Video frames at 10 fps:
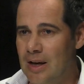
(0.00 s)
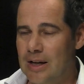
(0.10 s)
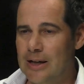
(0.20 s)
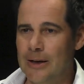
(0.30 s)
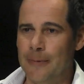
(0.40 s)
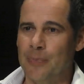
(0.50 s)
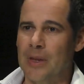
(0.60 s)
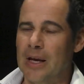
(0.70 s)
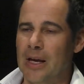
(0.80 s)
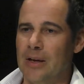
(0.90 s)
And
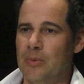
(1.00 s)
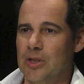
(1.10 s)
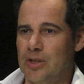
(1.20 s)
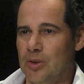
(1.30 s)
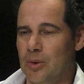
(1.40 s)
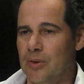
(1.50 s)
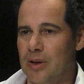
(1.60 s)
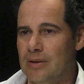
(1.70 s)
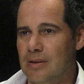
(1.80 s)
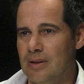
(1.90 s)
we saw
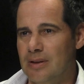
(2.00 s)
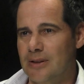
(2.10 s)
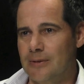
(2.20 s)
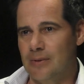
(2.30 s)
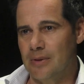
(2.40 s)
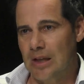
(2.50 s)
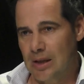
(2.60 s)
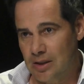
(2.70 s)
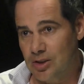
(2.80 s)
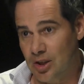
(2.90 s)
that
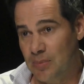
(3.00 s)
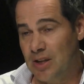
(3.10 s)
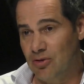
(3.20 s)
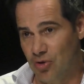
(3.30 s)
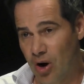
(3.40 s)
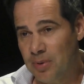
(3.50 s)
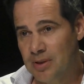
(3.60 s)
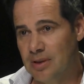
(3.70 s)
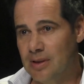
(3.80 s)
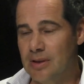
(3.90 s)
GDP
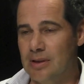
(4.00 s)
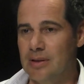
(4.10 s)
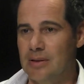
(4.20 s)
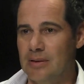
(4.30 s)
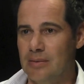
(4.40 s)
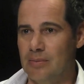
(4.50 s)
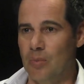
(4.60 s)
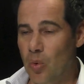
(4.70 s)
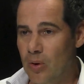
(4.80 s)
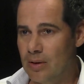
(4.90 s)
dropped
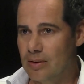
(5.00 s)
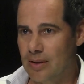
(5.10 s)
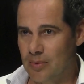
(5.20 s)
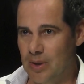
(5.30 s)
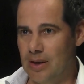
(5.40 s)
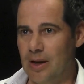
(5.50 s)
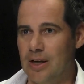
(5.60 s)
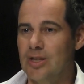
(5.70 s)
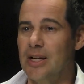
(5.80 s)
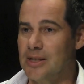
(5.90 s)
more than we
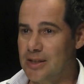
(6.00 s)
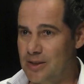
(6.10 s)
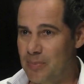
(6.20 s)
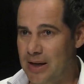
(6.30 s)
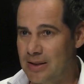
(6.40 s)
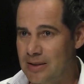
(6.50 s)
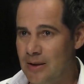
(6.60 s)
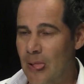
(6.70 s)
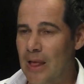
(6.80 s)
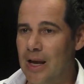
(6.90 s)
actually anticipated,
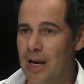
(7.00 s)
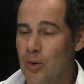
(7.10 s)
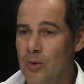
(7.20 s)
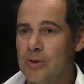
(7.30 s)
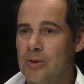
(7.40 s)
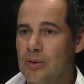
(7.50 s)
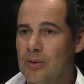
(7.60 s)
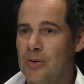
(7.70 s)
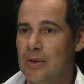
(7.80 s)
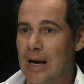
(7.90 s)
and
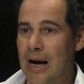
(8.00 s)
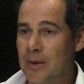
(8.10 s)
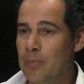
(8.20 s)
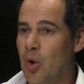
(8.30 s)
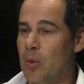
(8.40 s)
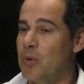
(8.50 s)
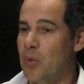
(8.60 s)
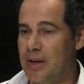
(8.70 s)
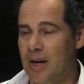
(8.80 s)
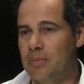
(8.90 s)
also unemployment
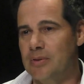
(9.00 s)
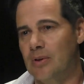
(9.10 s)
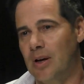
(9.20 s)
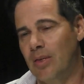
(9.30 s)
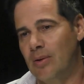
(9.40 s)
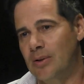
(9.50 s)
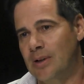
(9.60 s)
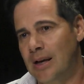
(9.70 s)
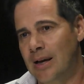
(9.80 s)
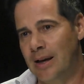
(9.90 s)
went up. So I
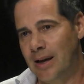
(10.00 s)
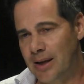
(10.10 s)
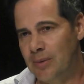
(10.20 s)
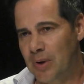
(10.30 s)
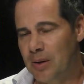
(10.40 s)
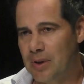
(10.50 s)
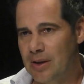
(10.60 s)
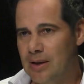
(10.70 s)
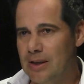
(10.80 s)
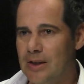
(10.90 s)
thought, hey,
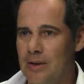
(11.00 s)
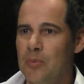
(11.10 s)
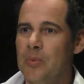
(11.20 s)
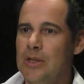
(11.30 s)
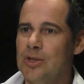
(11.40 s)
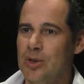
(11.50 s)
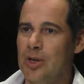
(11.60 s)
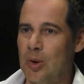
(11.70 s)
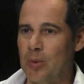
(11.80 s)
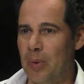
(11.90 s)
maybe we
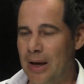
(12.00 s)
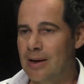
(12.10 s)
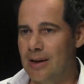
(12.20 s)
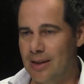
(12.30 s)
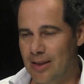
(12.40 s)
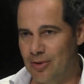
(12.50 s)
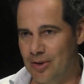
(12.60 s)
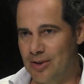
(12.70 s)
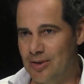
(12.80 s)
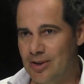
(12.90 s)
should look back at that
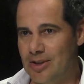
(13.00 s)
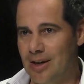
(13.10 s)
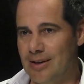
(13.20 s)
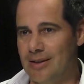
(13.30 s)
research done